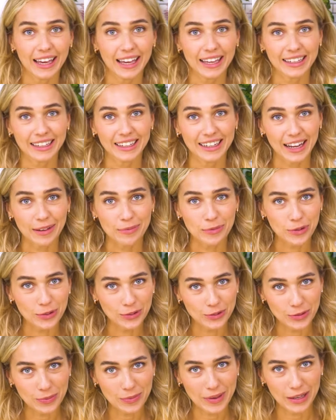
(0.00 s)
And I'm
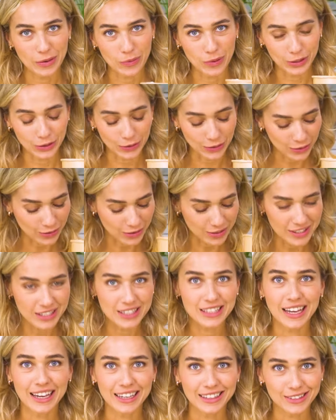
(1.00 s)
going to make one New York
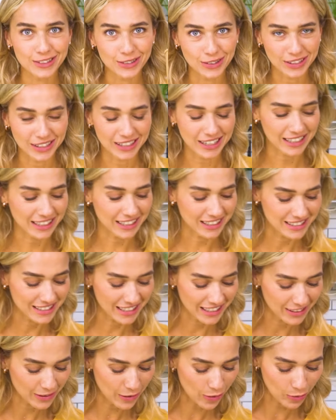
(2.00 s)
style so that I can
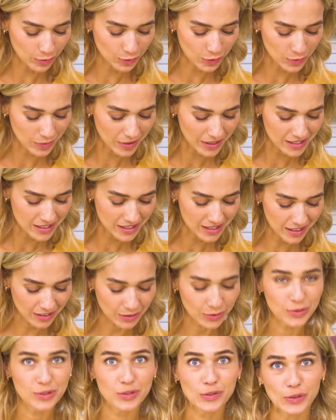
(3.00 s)
take it home to my
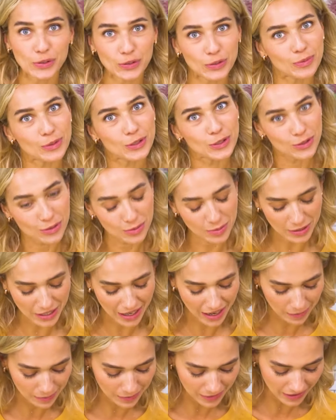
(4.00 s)
son, who is going to be super
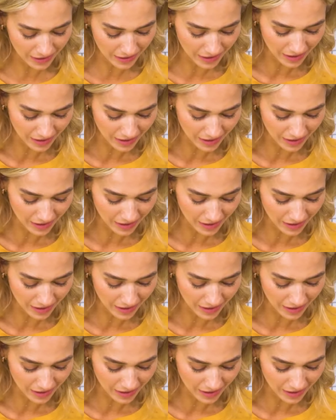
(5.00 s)
happy.